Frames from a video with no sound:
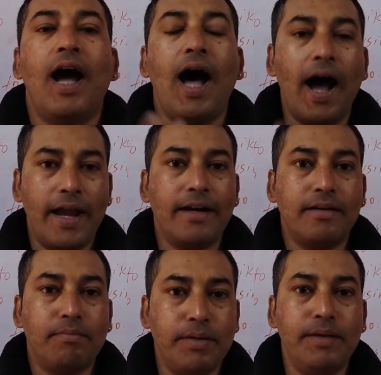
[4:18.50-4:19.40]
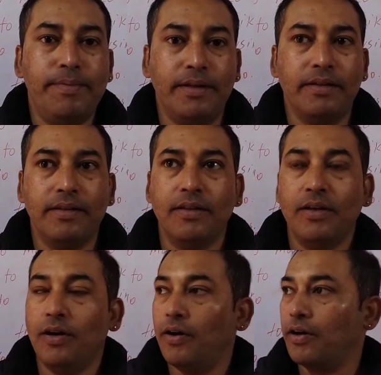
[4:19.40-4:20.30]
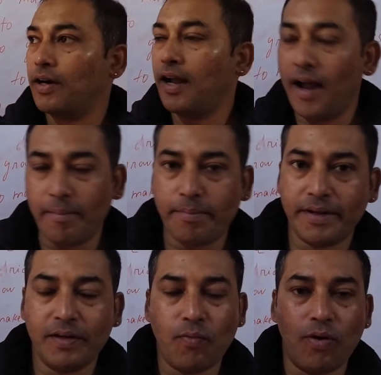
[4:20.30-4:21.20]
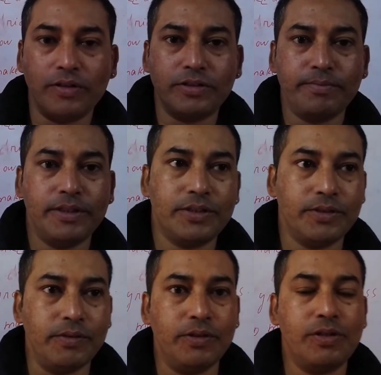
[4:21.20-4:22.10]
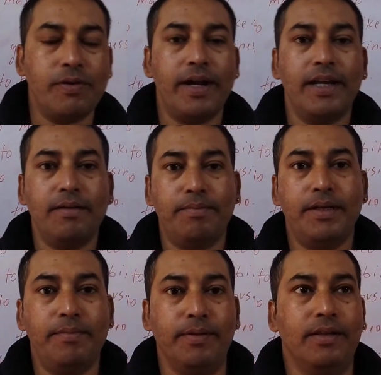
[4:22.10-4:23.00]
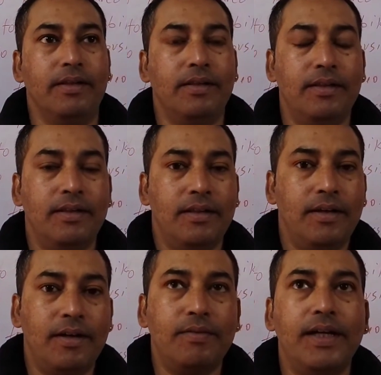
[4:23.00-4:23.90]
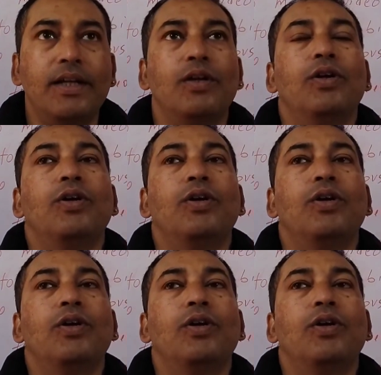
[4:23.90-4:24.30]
hire people, or company wants me to train people. All right.